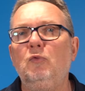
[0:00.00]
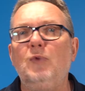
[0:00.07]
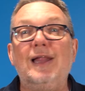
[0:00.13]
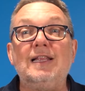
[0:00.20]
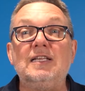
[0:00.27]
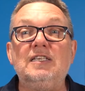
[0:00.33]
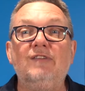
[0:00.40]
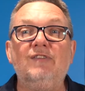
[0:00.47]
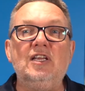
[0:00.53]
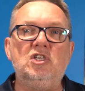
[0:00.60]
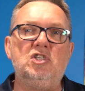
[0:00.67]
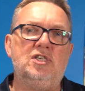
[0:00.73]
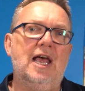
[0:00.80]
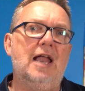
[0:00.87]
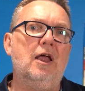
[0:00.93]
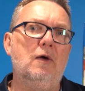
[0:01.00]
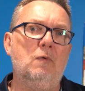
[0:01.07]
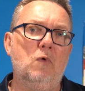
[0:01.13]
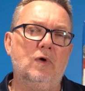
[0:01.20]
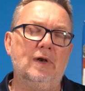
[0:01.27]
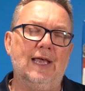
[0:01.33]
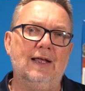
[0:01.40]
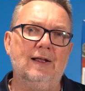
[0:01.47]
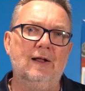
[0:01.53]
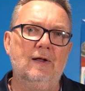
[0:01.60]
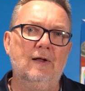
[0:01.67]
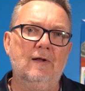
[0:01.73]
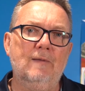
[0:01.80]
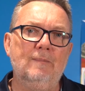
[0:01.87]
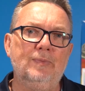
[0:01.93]
relatively shallow water,
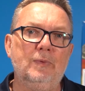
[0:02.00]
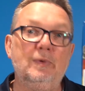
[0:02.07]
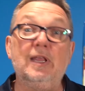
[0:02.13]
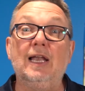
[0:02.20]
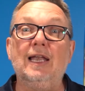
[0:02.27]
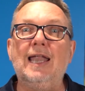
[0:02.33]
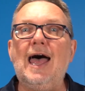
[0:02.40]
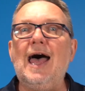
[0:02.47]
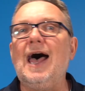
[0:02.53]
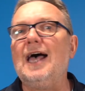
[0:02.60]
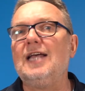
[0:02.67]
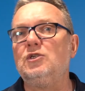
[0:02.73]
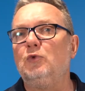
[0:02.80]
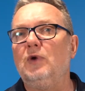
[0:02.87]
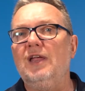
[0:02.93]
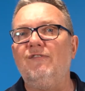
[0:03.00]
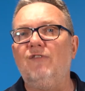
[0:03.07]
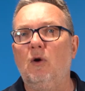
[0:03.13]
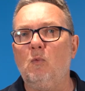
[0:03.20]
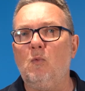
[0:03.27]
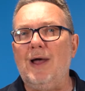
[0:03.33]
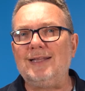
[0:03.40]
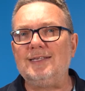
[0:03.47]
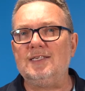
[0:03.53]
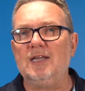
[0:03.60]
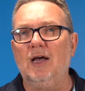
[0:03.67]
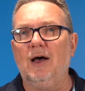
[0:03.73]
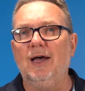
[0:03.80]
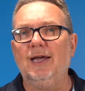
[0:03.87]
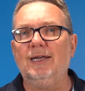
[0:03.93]
with a large reef on one
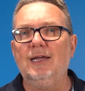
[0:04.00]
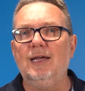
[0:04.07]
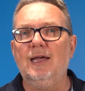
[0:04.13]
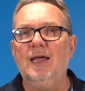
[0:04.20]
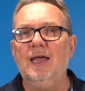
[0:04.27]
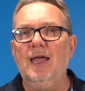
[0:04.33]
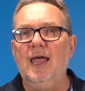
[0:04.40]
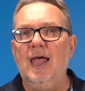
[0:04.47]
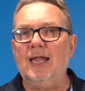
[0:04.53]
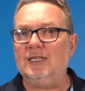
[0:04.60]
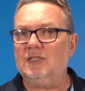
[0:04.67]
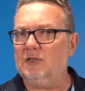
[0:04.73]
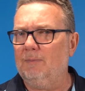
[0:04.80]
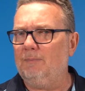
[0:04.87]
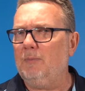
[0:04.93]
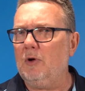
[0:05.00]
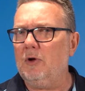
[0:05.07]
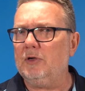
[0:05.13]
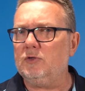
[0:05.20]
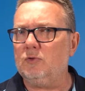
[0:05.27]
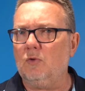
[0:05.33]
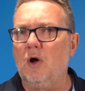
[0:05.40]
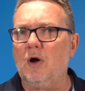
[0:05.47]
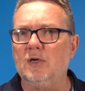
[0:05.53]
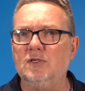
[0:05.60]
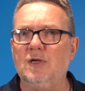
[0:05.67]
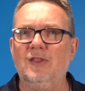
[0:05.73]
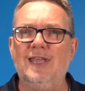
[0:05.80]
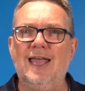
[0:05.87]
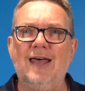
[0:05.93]
side and submerged rocks
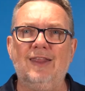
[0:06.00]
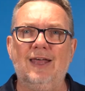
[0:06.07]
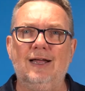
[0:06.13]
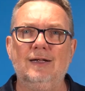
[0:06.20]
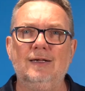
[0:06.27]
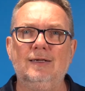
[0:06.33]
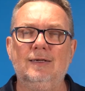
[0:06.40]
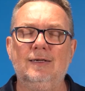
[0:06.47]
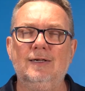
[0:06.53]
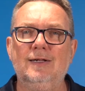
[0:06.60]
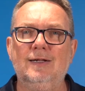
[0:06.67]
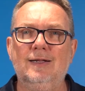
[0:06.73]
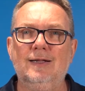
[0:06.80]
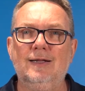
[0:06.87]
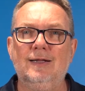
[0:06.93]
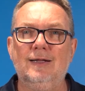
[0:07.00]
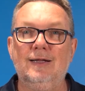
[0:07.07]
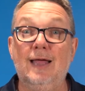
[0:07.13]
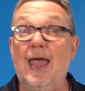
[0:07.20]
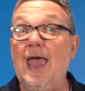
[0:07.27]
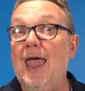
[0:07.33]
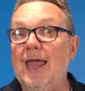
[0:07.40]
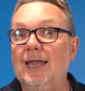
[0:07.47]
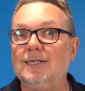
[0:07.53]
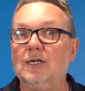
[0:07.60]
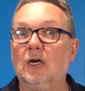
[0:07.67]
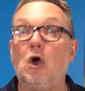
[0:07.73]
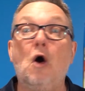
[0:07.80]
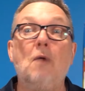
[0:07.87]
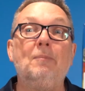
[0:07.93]
on the other. And a
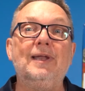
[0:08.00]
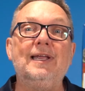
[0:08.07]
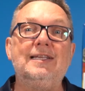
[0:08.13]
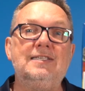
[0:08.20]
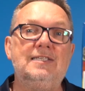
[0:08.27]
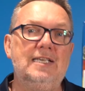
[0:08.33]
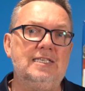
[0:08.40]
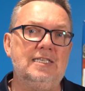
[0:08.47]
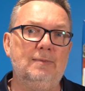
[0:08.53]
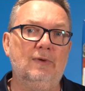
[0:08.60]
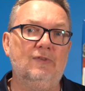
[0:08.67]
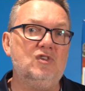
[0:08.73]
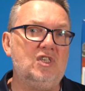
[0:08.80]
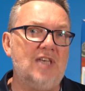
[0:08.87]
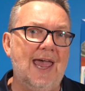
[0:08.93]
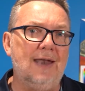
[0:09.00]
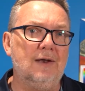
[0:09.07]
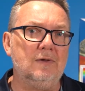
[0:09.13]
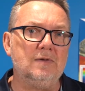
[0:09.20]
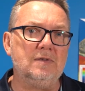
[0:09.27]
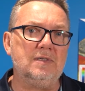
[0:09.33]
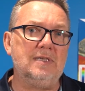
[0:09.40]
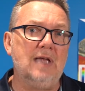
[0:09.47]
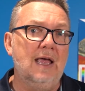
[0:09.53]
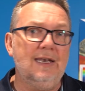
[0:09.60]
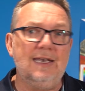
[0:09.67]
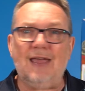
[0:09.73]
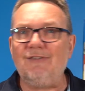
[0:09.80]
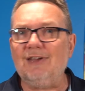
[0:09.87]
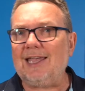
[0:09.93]
complex system of channels,
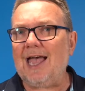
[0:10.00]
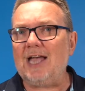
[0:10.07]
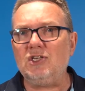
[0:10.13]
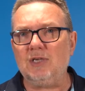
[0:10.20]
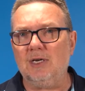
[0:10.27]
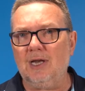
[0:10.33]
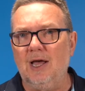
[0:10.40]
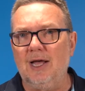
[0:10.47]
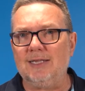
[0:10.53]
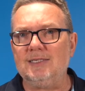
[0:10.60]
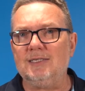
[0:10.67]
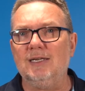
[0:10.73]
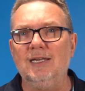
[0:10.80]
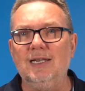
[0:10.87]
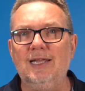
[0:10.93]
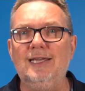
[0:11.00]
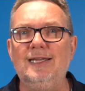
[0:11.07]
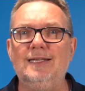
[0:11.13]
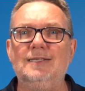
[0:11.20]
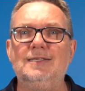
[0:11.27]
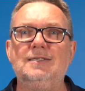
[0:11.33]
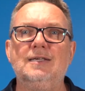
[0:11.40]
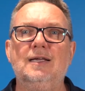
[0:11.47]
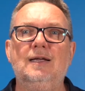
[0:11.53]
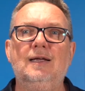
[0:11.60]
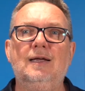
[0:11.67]
navigation lights and leads.